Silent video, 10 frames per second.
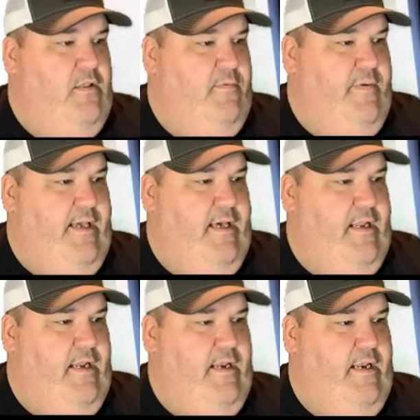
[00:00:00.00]
Then we
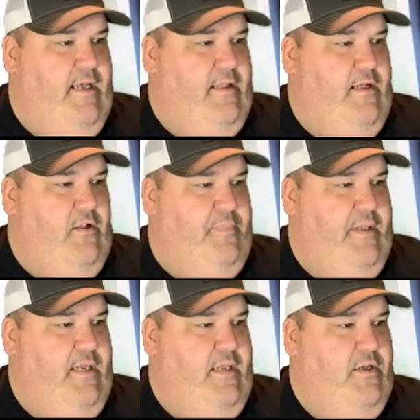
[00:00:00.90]
got an LL
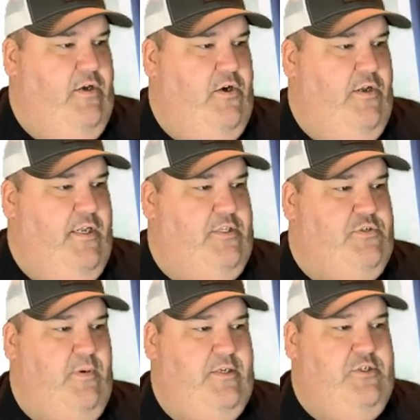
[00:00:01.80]
Bean hooded
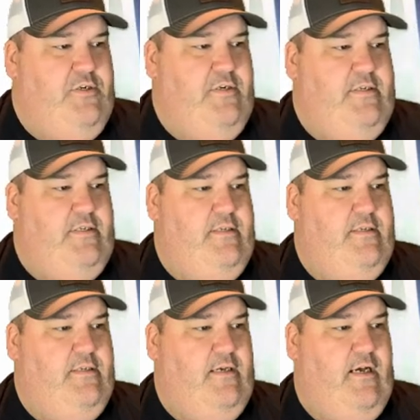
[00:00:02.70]
sweatshirt
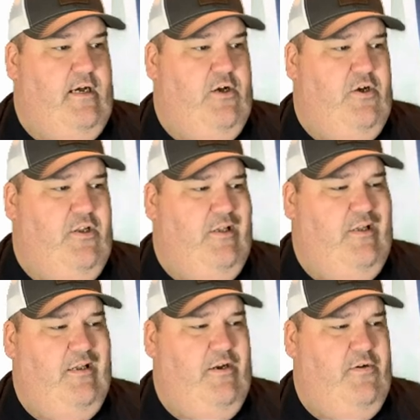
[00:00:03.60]
uh, hoodie.
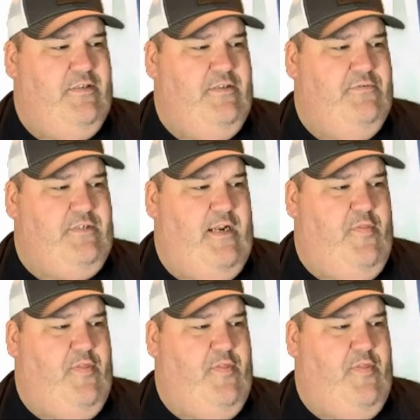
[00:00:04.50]
You know, it was, it was kind of